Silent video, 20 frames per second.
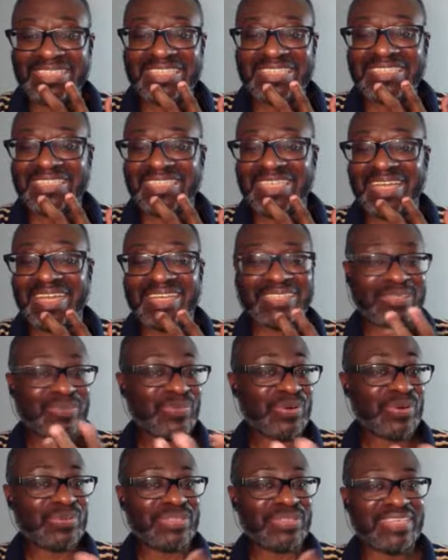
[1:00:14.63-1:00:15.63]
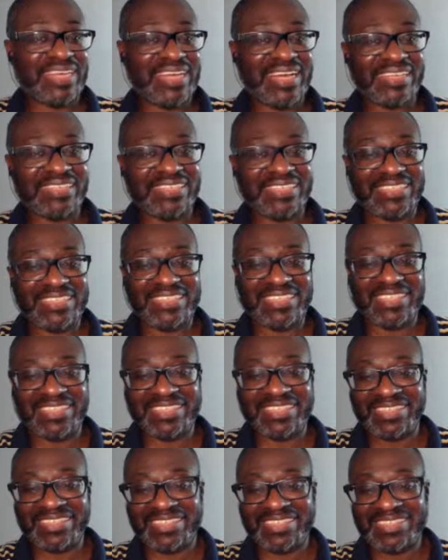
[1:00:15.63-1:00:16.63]
Tears are rolling down his
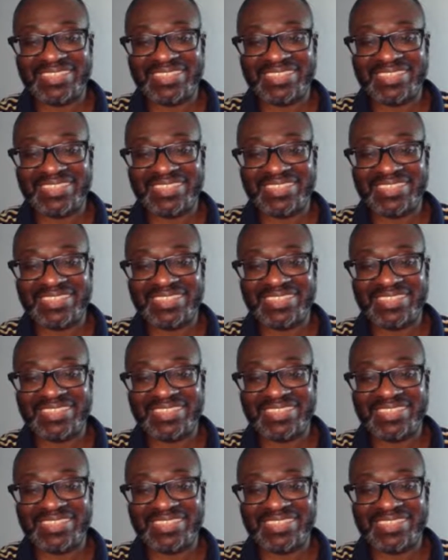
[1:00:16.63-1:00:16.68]
cheeks.